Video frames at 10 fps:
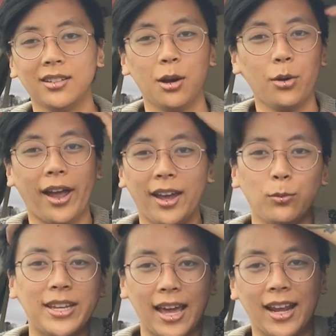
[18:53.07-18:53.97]
okay,
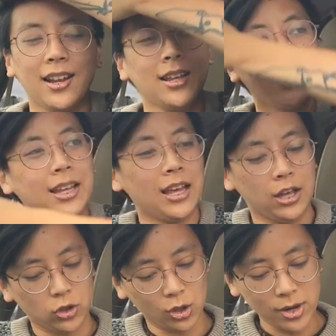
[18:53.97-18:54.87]
we get it.
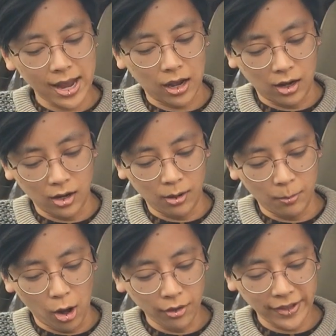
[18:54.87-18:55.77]
So yeah,
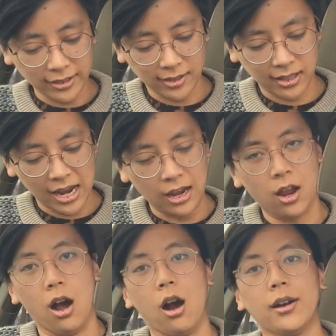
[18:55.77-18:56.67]
all of that to say,
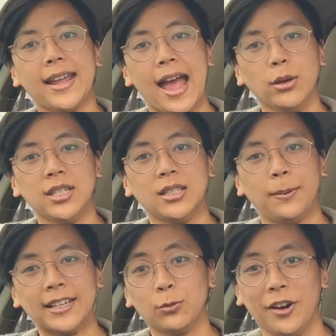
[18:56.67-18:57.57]
Ari outs his
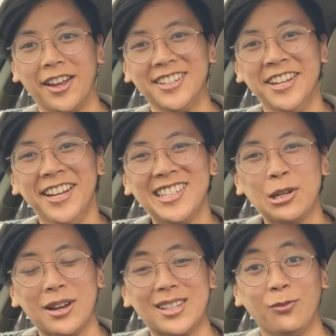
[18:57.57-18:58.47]
best friend
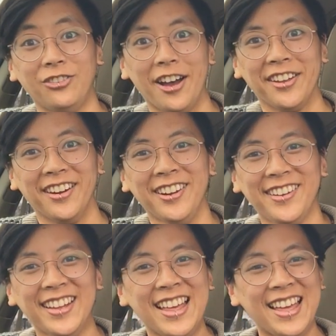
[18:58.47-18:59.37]
to his father,
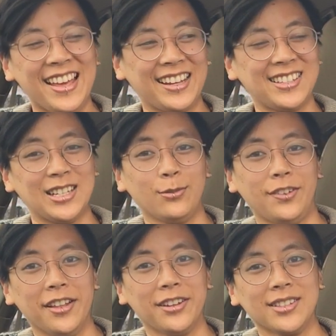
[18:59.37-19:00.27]
because his
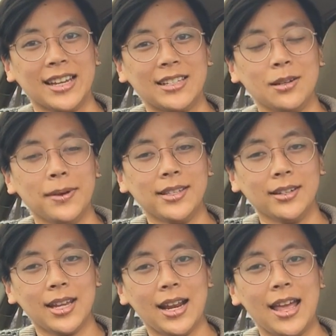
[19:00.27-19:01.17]
father's like, did my
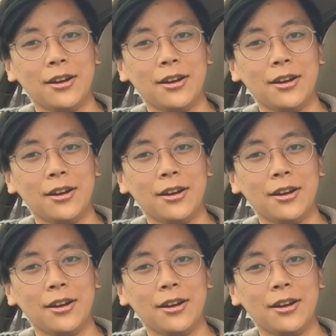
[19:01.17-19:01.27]
son get hate